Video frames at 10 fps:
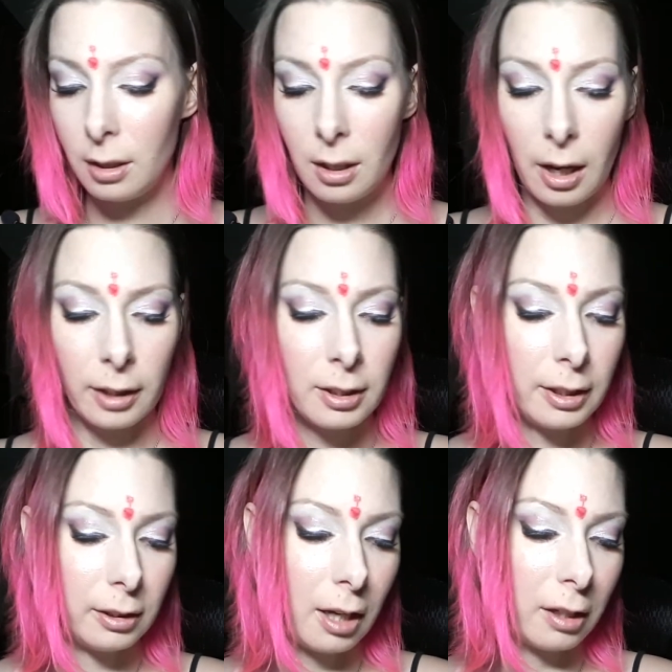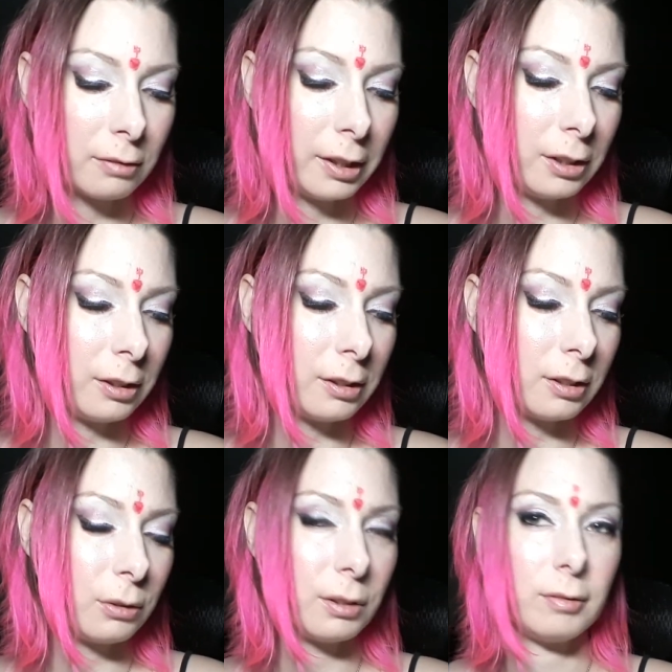I see a lot of readers
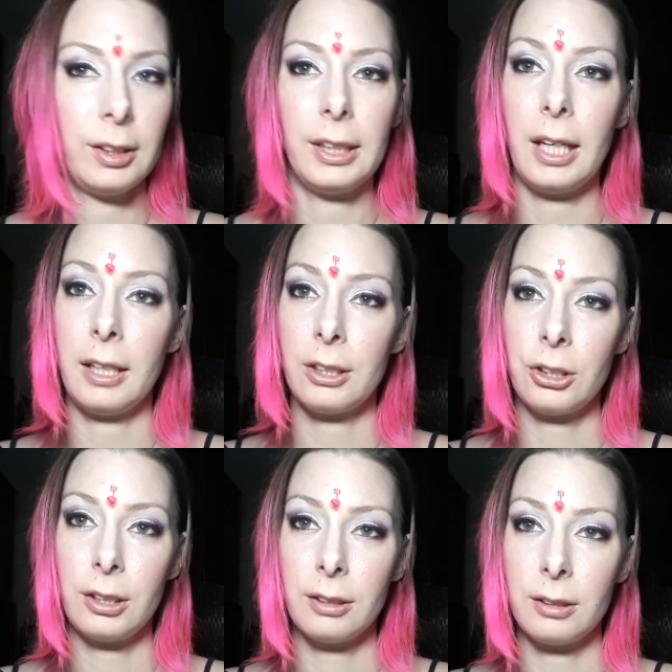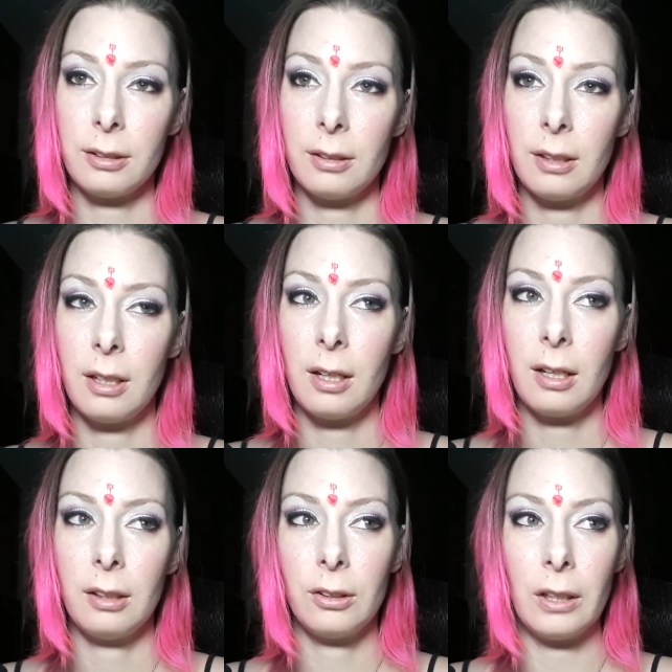who are really anxious.
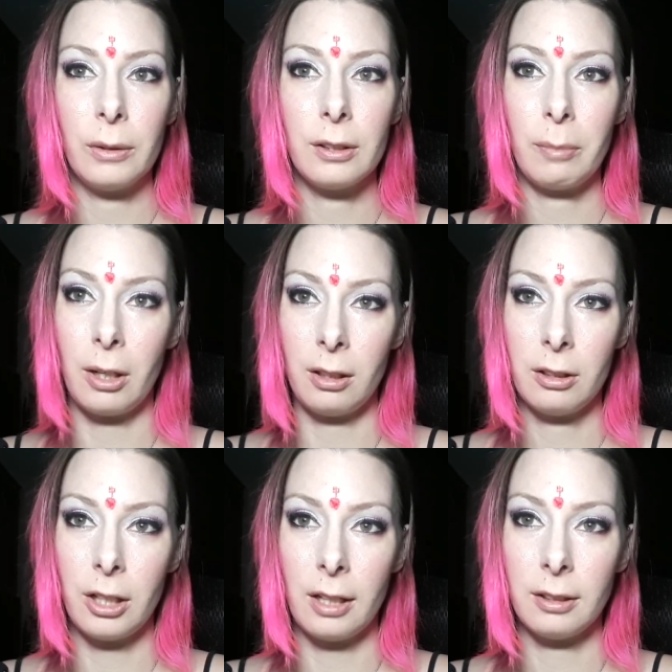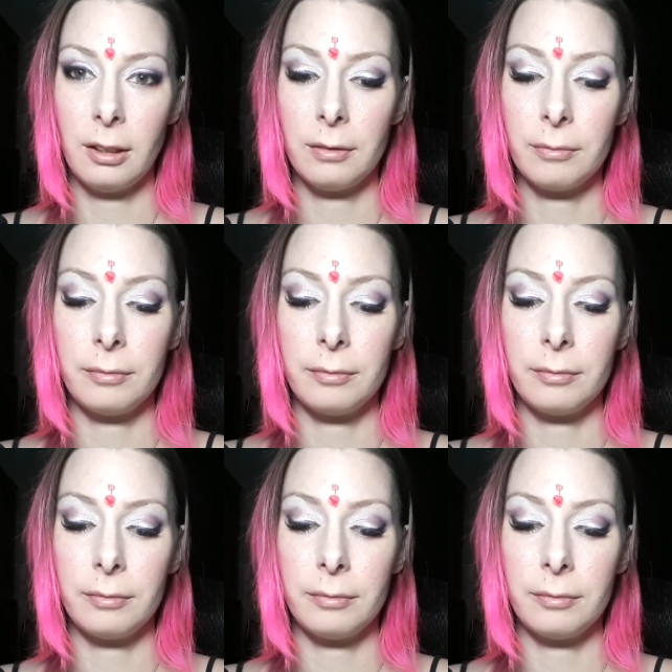They're always apologizing.